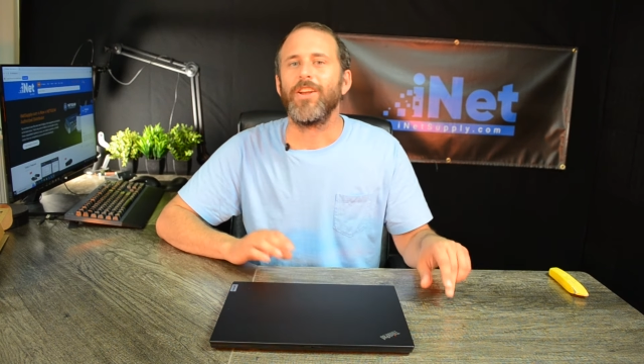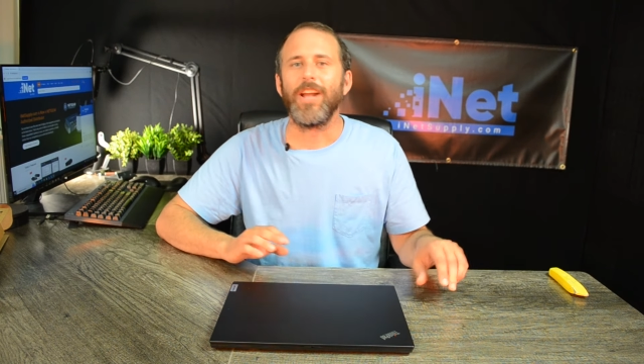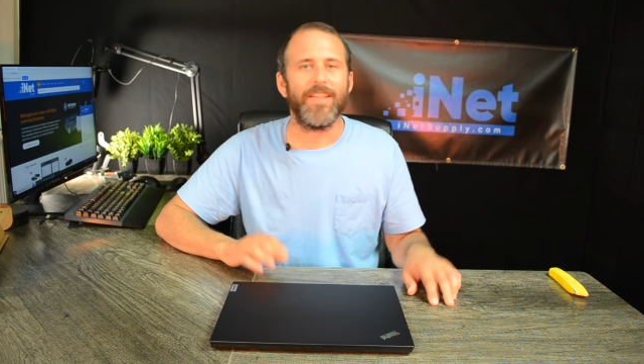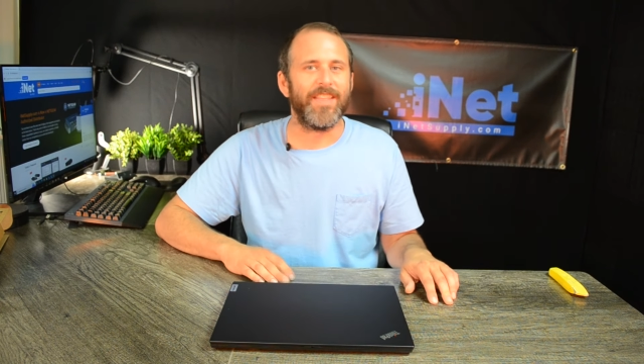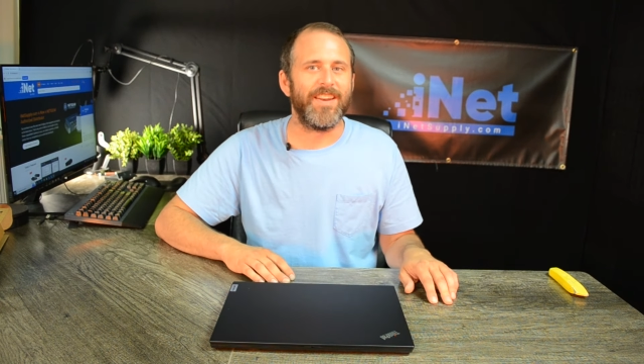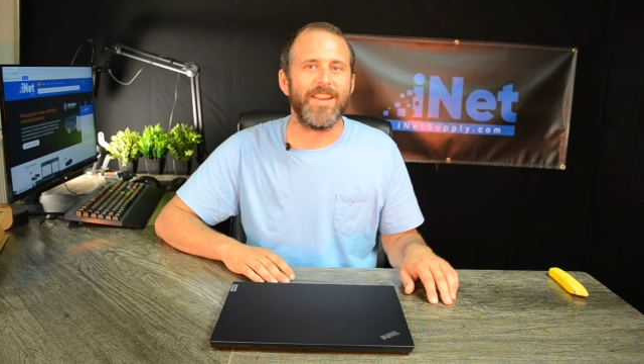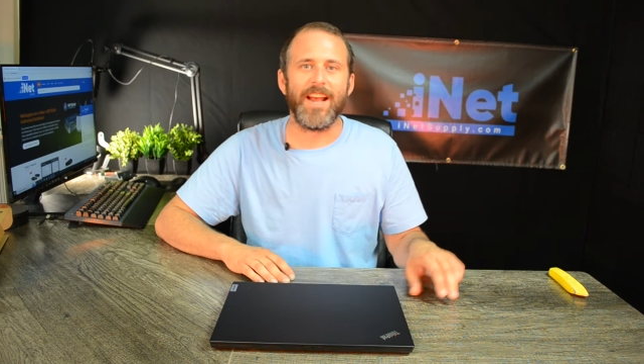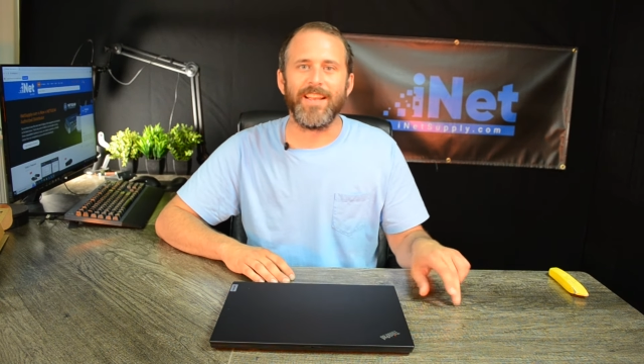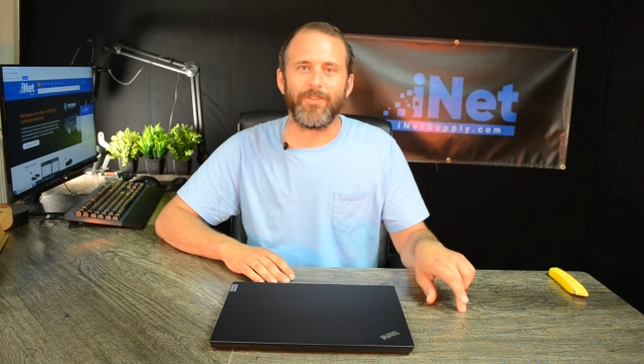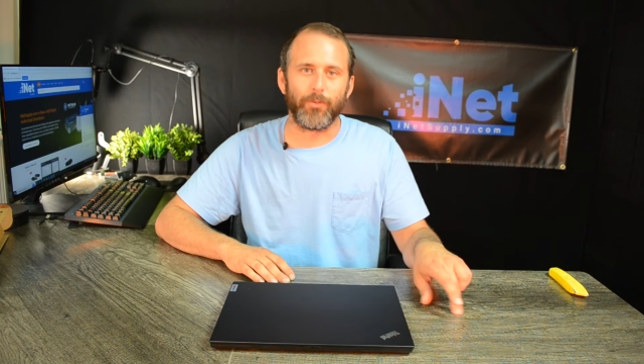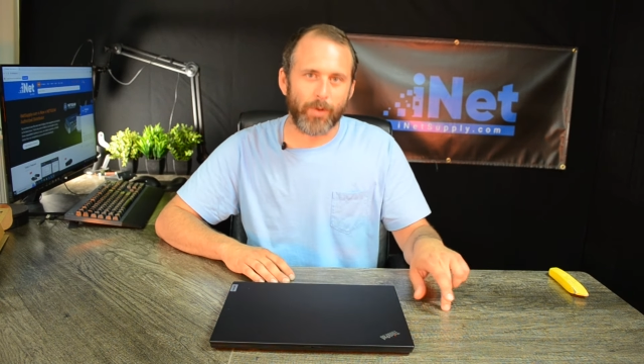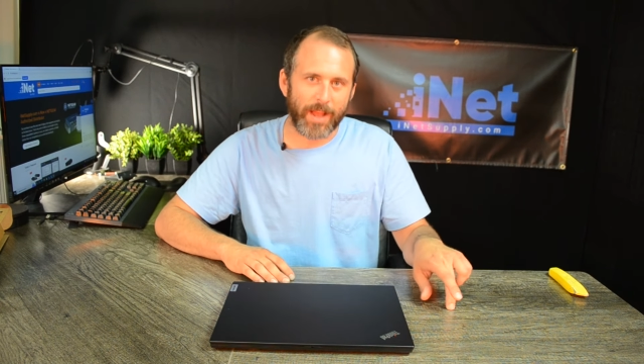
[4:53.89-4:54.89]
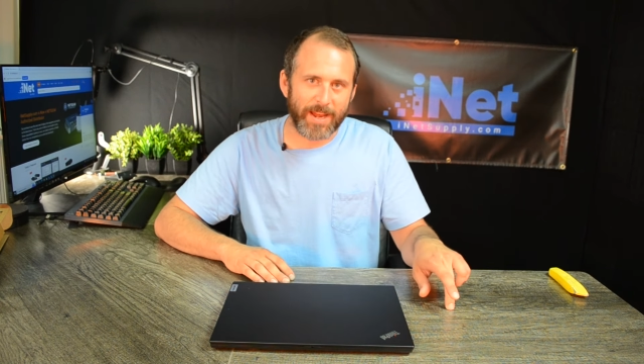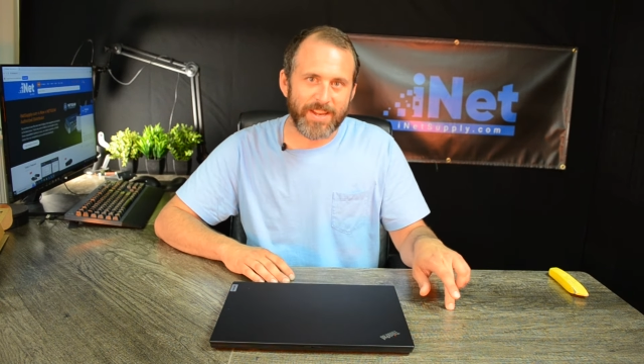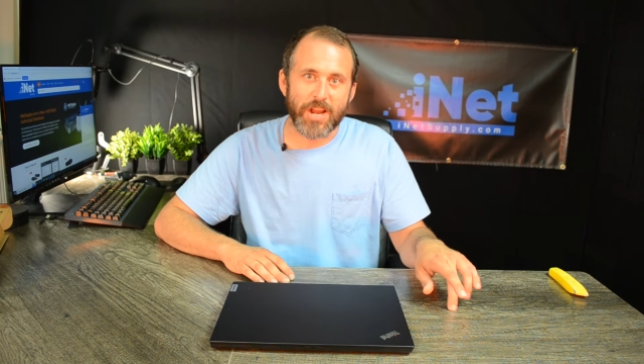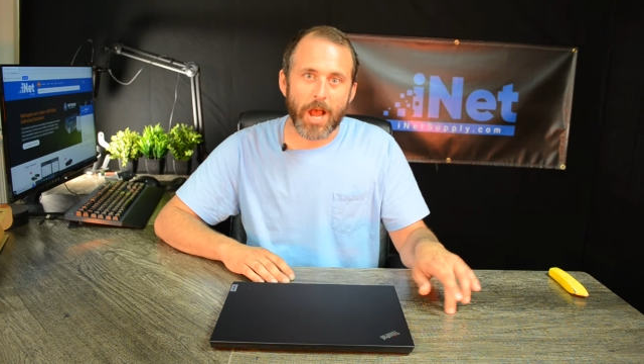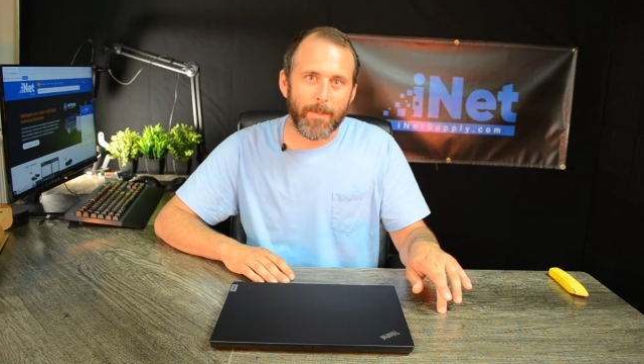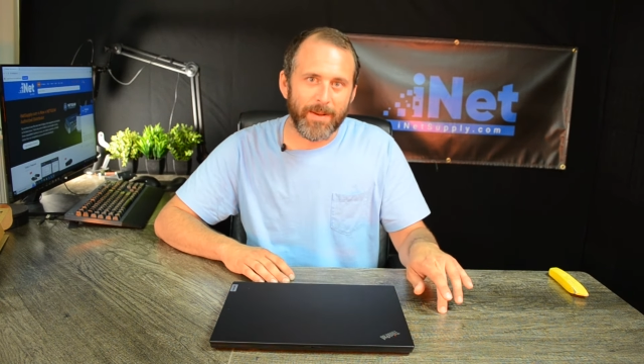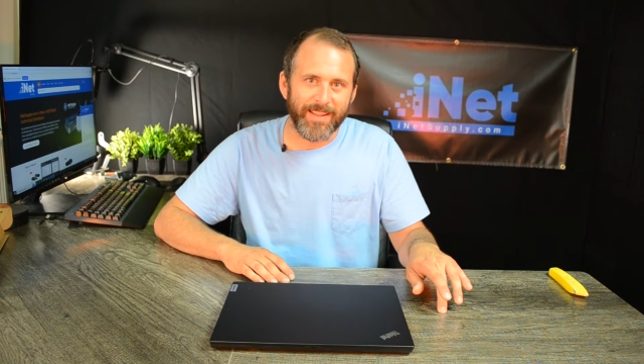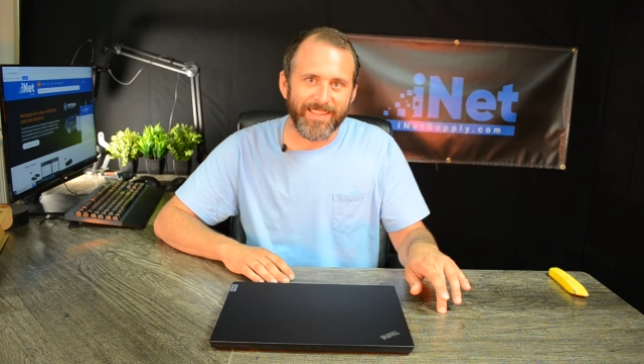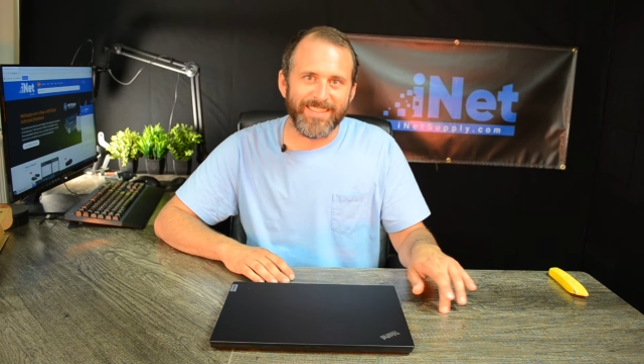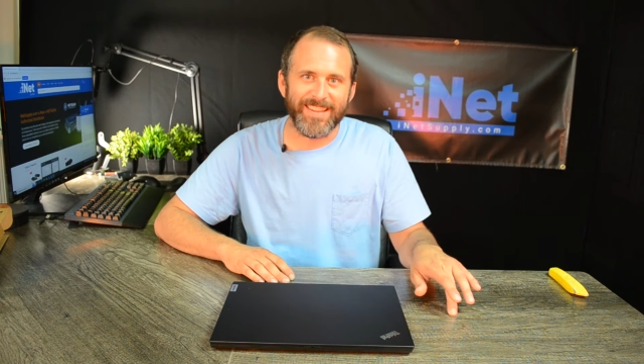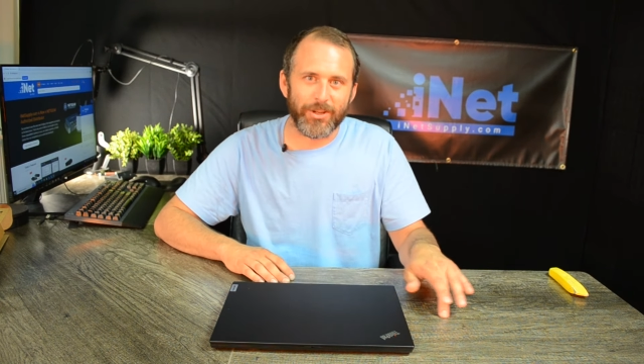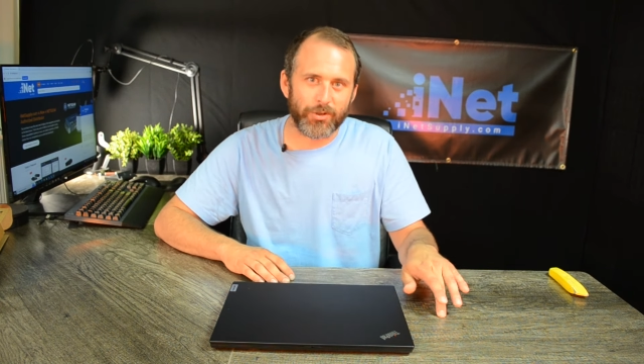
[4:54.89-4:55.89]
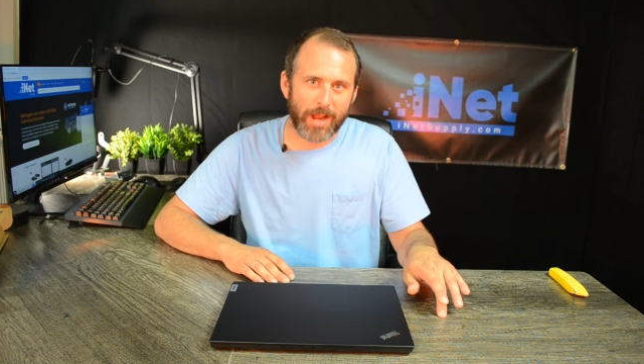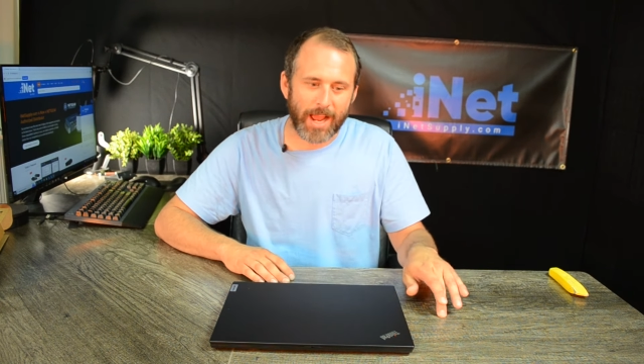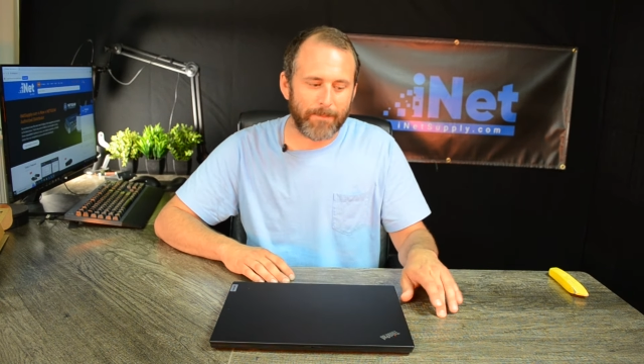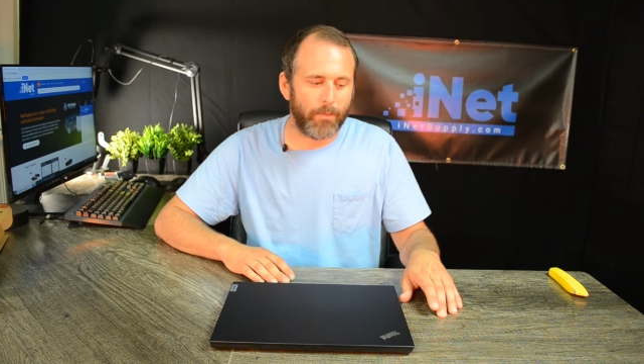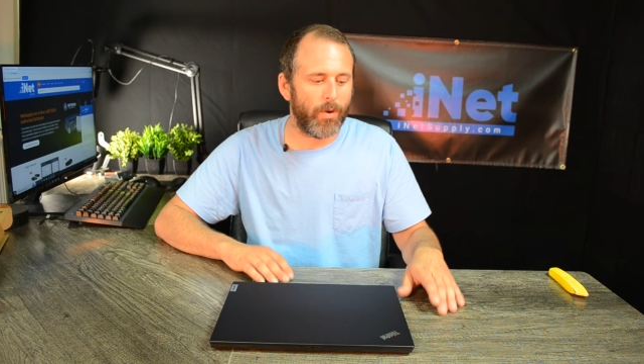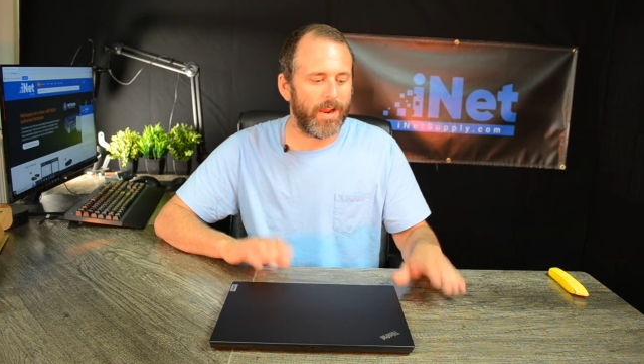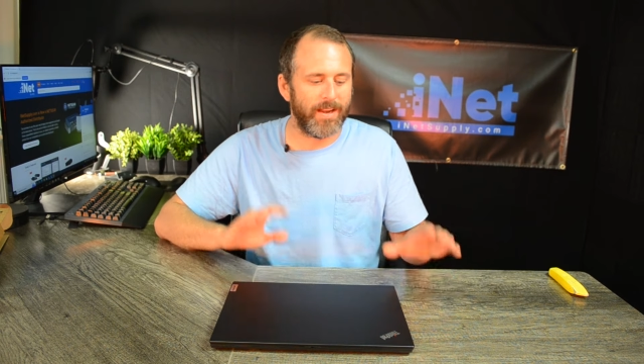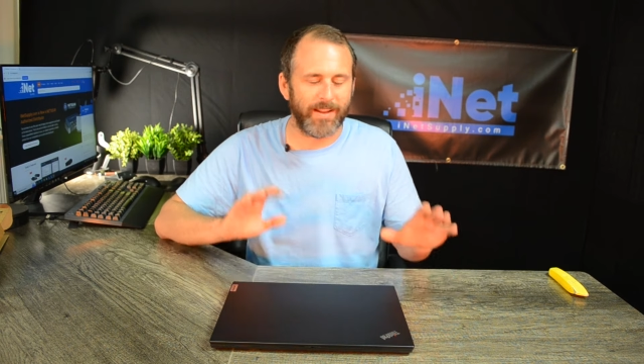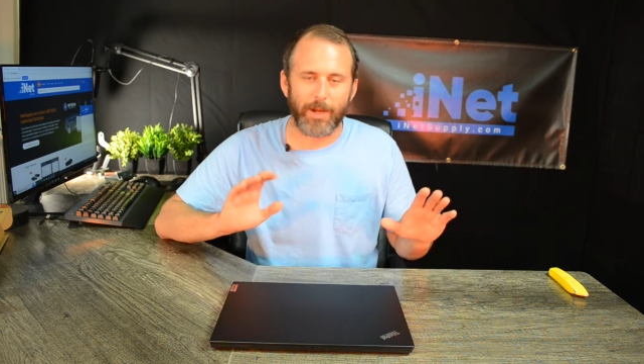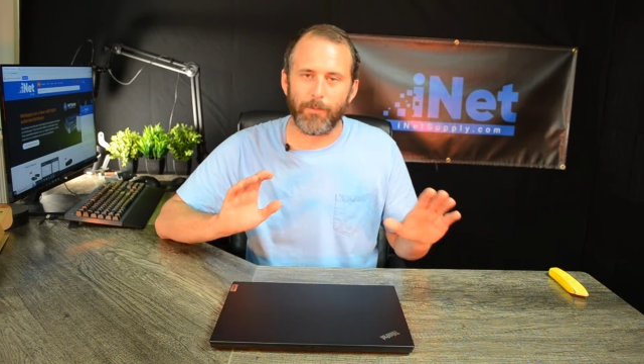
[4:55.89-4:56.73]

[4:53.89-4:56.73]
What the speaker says: Got that nice red nub, the track point.